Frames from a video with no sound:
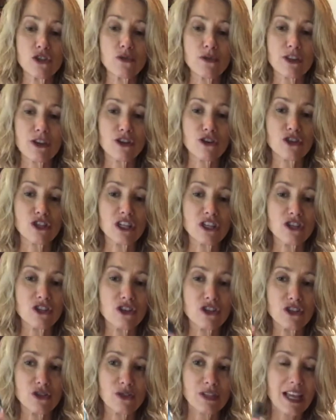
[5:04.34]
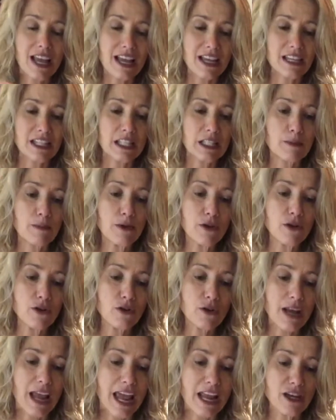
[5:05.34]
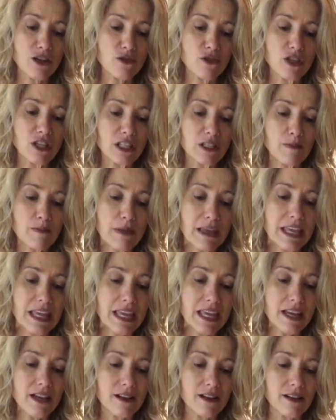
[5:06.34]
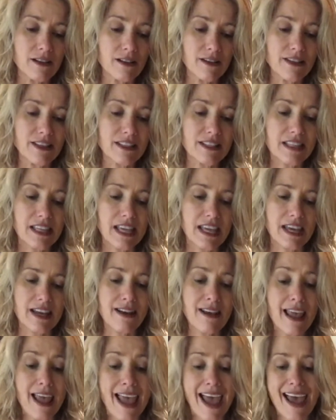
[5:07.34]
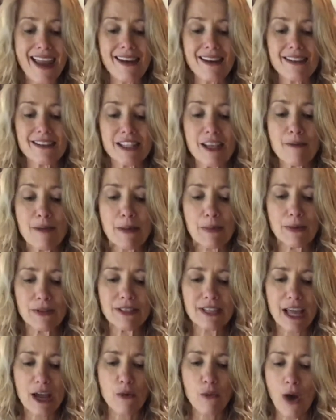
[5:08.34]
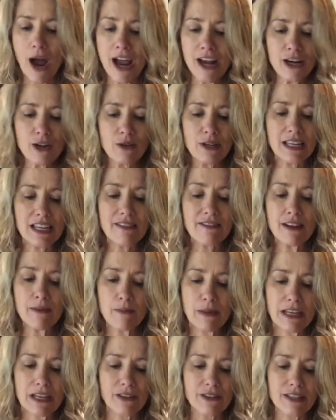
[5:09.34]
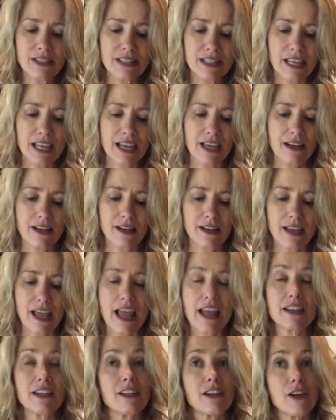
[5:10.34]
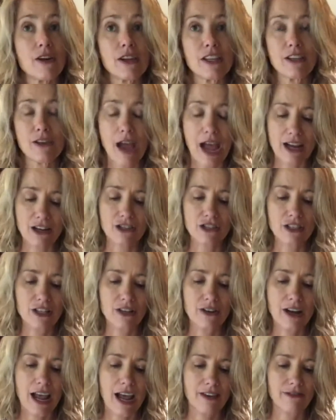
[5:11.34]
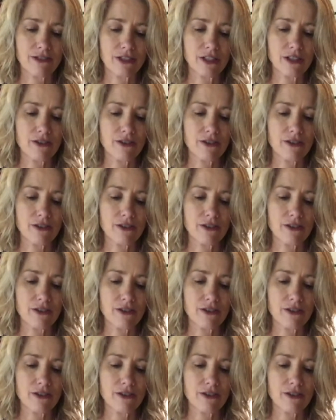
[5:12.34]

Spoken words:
your ginger is you take a spoon and you just peel the skin. And some people say, why do you even peel the skin? And you know what, you actually don't have to.